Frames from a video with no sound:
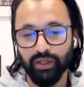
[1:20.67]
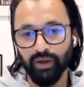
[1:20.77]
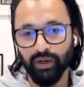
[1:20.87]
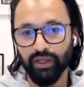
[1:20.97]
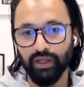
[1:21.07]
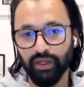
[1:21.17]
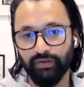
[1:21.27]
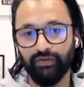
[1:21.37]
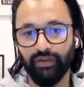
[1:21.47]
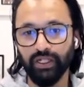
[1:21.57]
So I think that
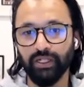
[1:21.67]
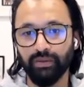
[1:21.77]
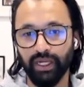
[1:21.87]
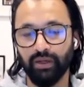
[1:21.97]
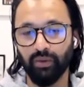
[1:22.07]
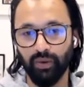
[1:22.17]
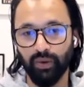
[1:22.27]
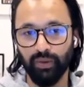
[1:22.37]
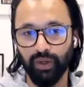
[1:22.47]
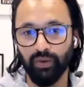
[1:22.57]
what
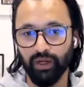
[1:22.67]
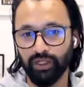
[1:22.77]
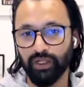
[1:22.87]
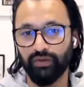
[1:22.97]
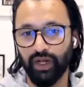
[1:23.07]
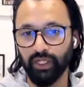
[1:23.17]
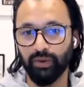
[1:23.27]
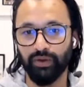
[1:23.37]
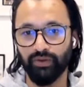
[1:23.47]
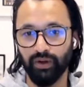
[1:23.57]
we want to
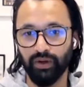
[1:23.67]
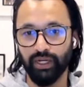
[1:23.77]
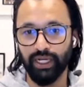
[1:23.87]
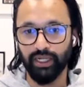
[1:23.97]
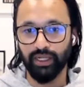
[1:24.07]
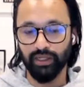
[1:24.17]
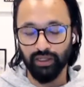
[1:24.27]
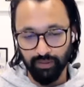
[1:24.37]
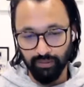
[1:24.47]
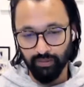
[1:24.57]
evaluate for
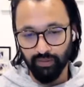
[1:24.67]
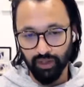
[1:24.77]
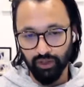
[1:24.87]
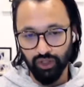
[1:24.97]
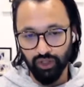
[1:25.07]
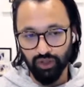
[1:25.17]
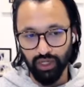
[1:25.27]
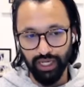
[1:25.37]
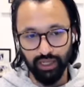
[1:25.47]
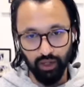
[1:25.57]
is,
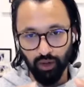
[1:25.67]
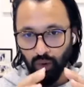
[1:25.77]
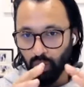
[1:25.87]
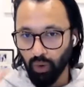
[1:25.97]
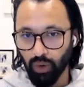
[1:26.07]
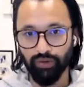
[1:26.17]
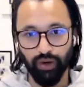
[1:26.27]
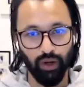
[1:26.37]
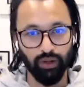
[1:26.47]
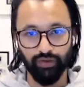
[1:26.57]
at the core of
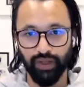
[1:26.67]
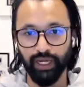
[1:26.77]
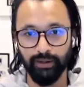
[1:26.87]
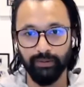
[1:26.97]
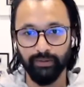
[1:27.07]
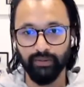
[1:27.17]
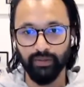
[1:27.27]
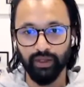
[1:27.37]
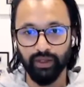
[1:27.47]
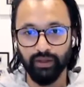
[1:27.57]
all of that
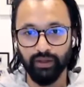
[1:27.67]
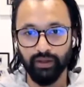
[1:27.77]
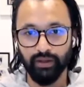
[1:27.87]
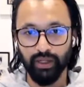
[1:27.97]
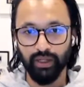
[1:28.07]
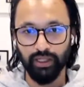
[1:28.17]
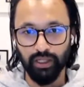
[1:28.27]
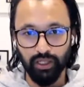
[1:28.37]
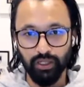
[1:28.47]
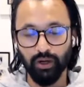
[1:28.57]
is
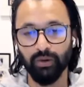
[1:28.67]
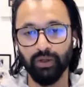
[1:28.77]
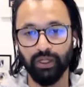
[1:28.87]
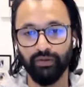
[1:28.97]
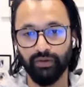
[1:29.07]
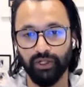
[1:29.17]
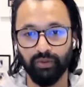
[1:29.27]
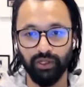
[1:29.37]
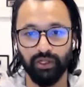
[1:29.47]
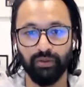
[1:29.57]
start with the first
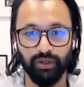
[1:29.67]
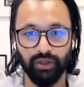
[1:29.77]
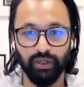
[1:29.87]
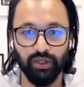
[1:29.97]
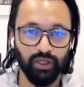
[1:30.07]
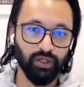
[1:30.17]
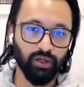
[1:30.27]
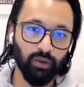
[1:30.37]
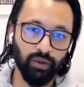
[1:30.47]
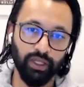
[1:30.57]
principles,
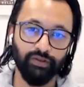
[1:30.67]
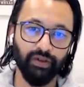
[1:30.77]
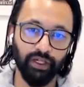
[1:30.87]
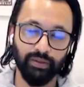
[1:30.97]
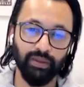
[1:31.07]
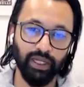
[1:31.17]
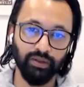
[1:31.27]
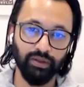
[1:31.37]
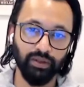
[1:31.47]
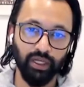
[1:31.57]
start with the
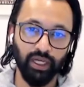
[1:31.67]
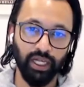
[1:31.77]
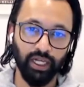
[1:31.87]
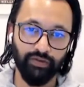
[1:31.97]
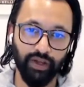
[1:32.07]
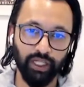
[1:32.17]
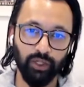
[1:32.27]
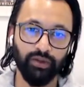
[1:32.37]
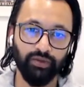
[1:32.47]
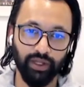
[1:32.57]
fundamentals and
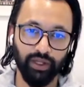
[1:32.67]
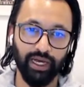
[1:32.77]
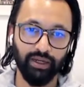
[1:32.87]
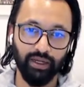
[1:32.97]
evaluate for that.